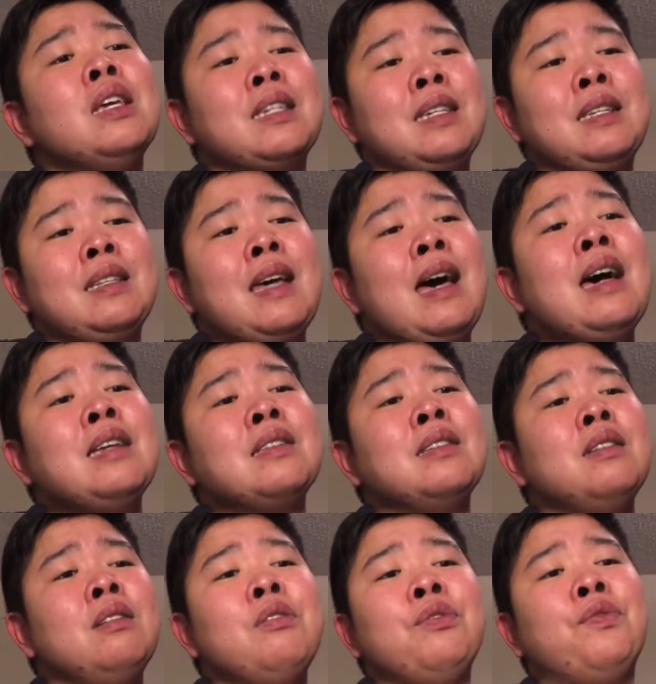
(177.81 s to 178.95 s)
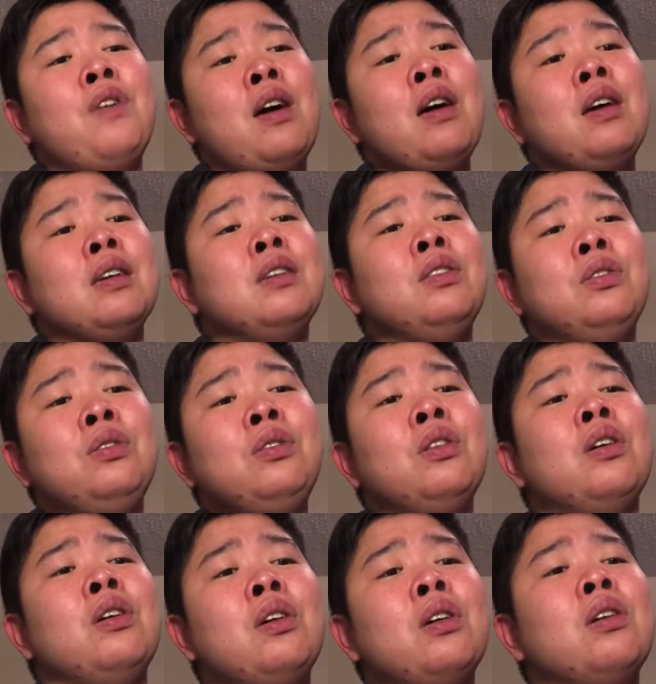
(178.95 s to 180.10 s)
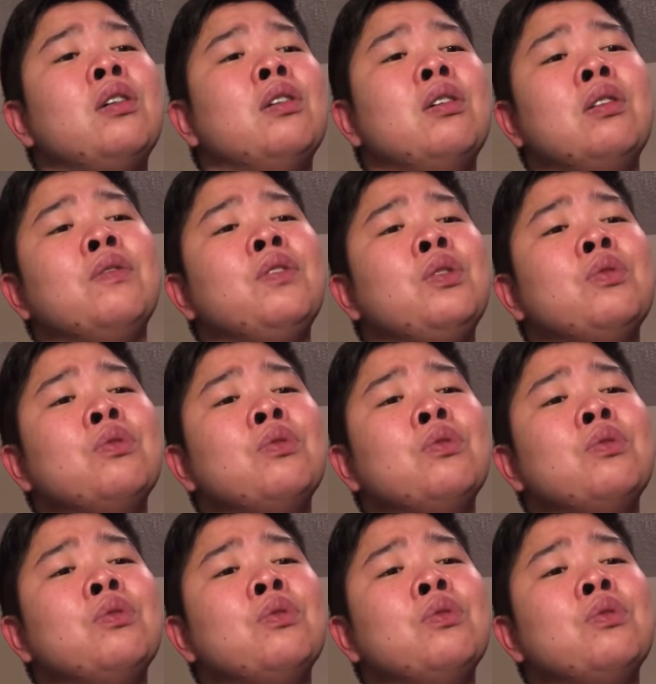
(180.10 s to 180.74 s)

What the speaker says: Cause I still fucking love you.